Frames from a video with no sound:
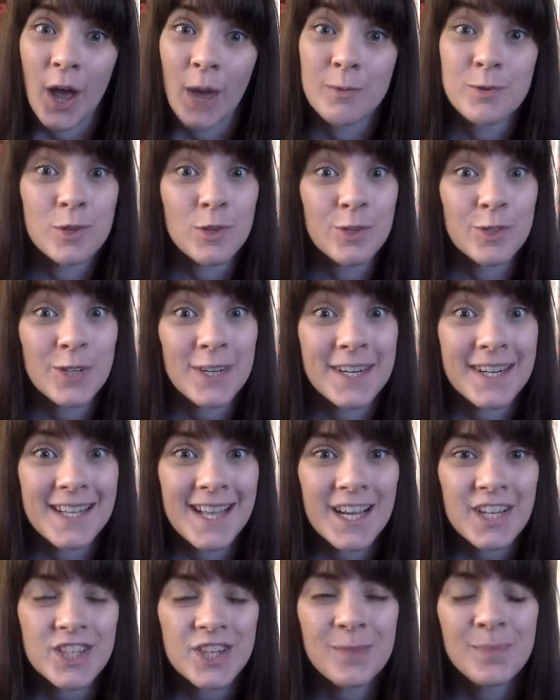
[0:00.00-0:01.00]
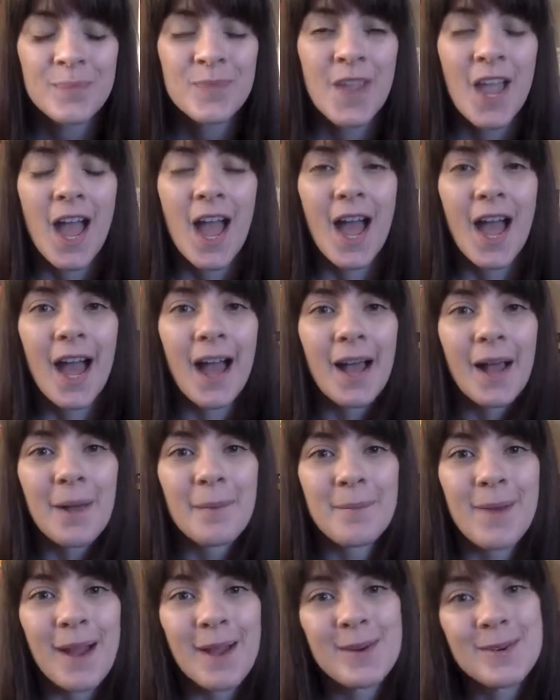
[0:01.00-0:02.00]
short story collection.
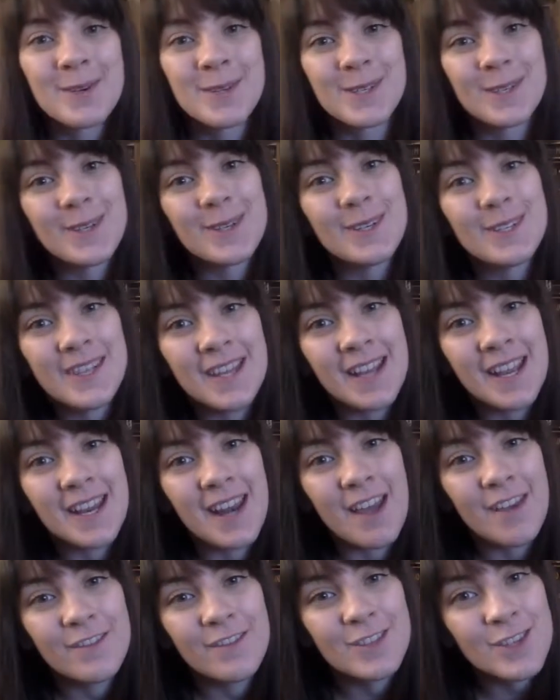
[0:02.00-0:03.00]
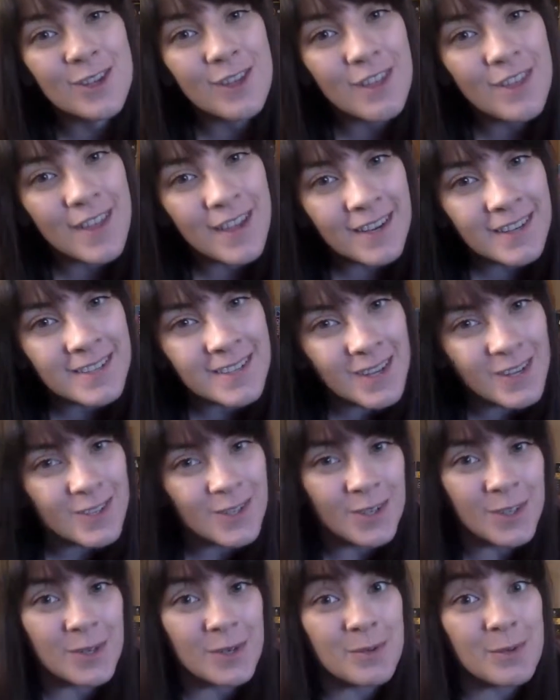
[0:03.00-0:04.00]
I also DNF'd 2 things,
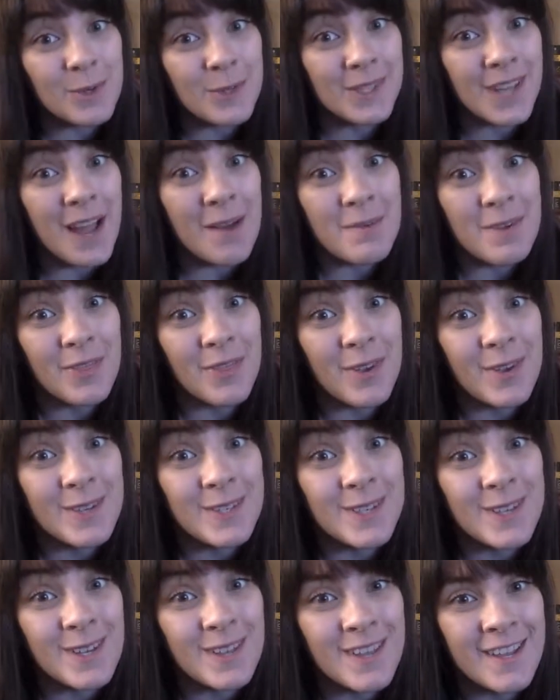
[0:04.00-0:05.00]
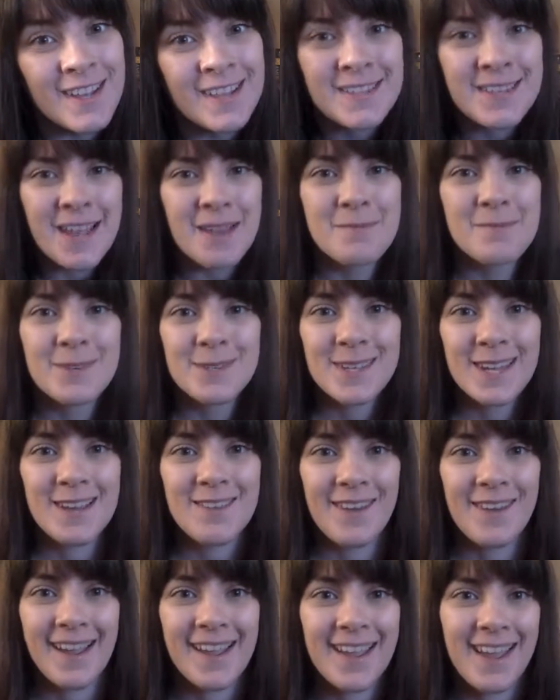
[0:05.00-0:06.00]
so we'll start with those 2 things and we'll see if
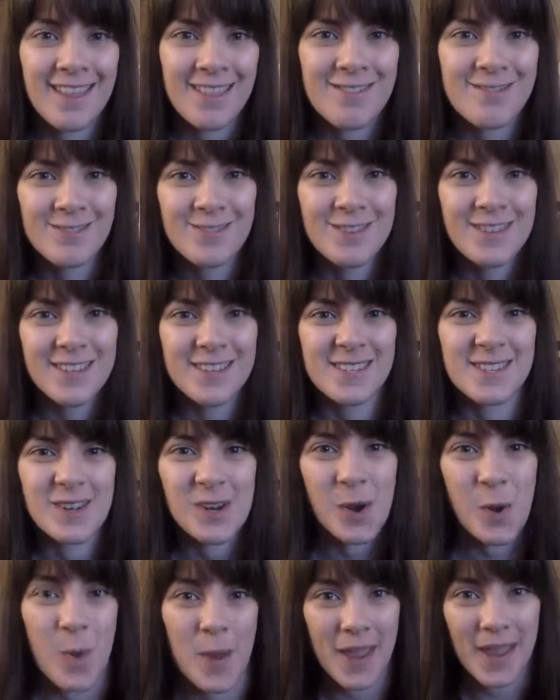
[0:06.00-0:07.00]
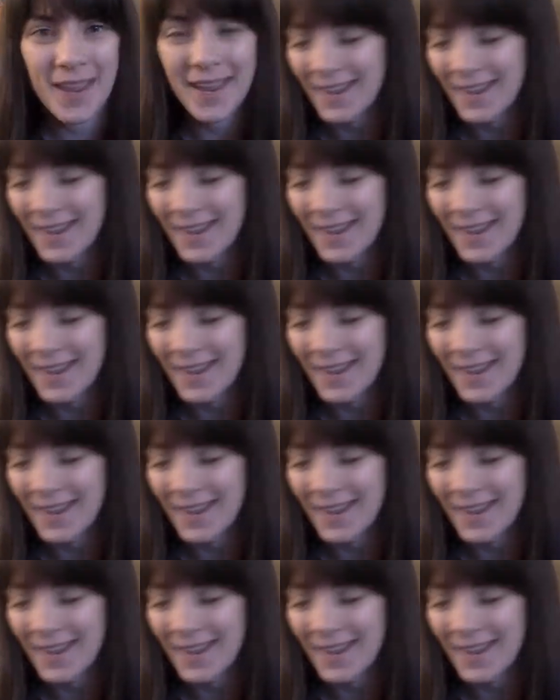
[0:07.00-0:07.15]
I can get through this quick.